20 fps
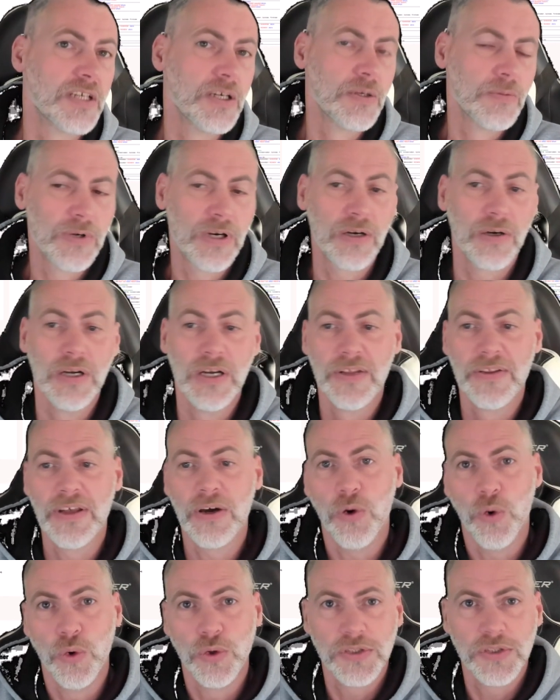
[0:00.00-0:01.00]
well, they're
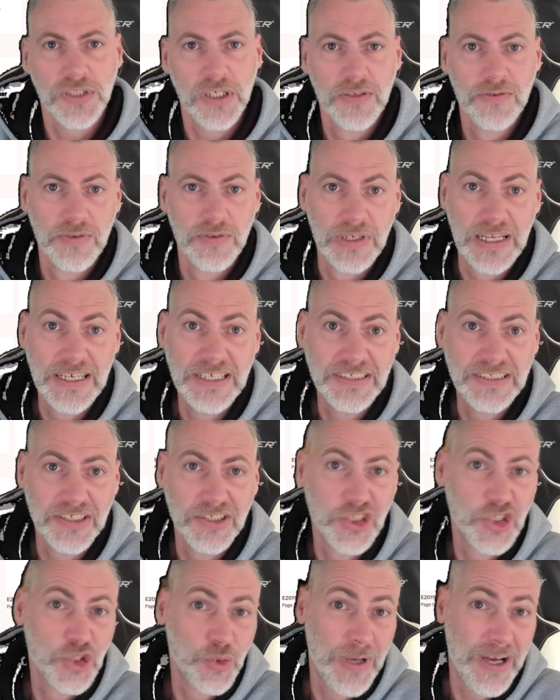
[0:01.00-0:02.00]
also related
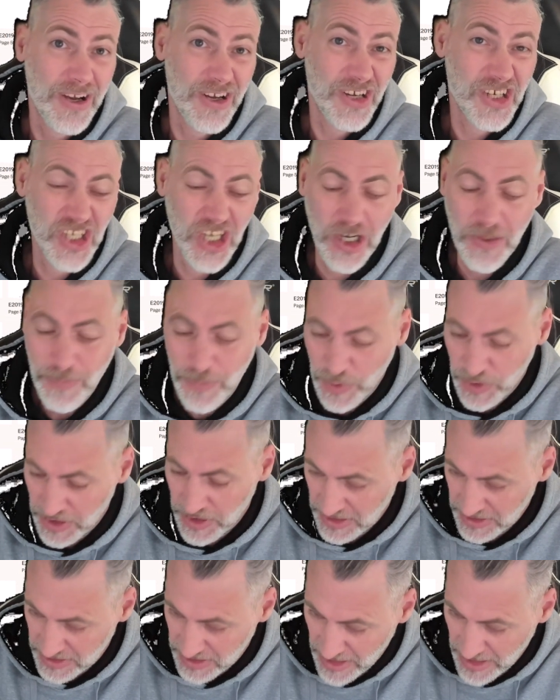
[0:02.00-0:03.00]
to our
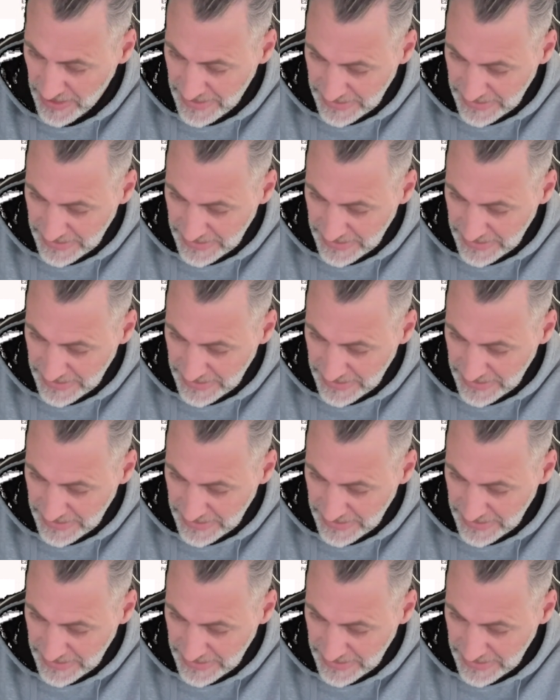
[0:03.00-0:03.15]
companies.